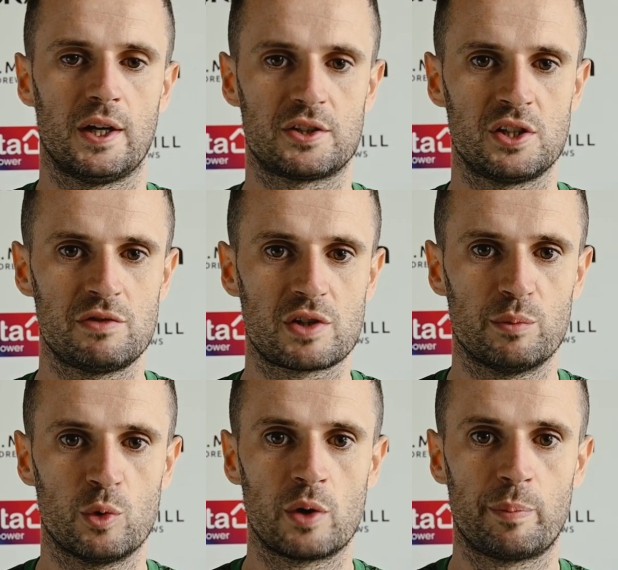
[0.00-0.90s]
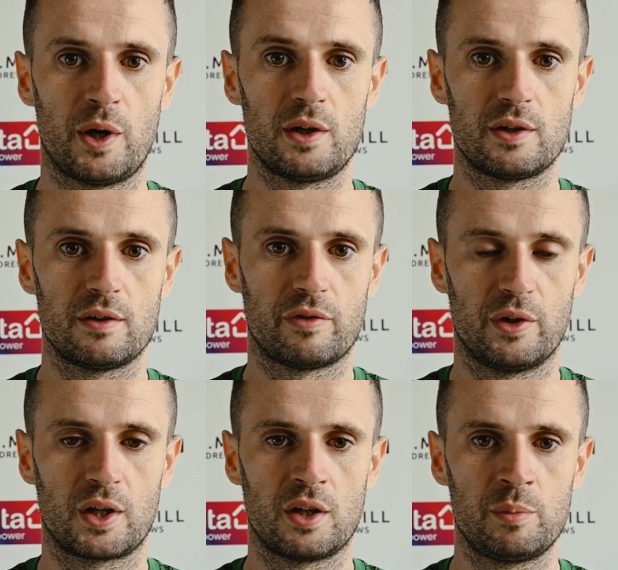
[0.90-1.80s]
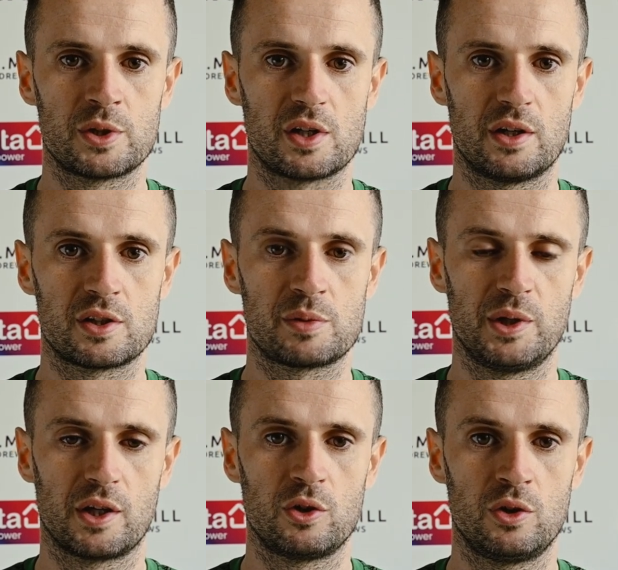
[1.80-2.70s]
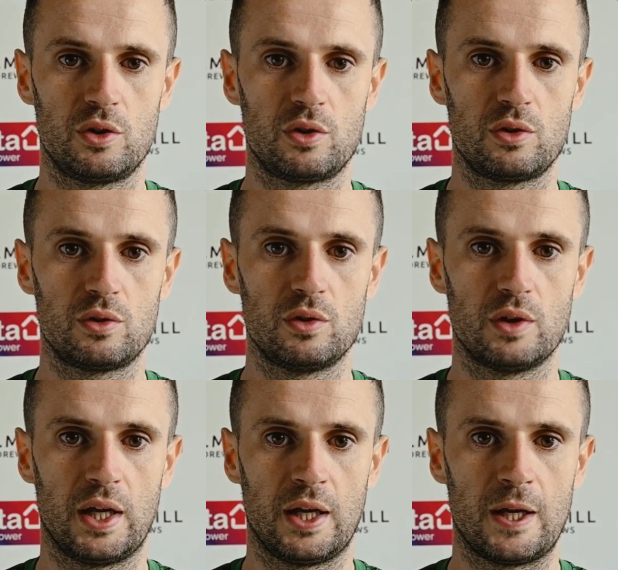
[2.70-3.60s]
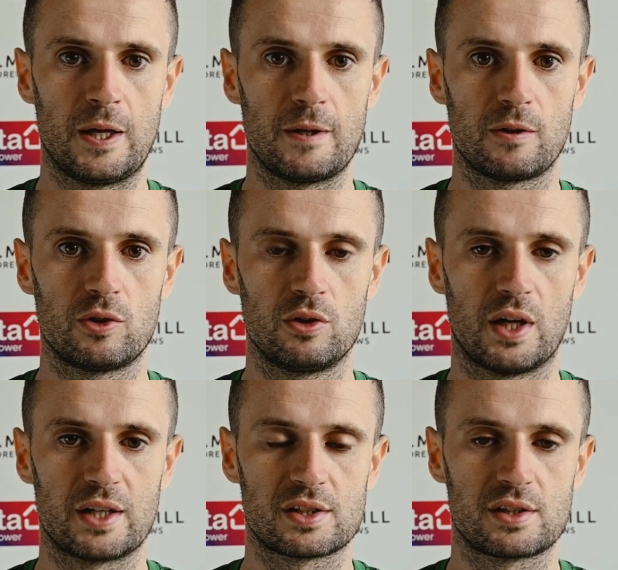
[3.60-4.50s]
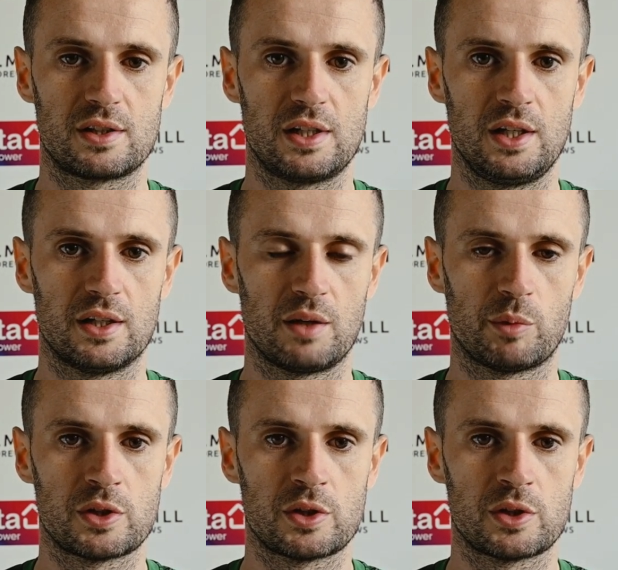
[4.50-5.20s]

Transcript: achieve some more, but for the club, it's been a good last 8-9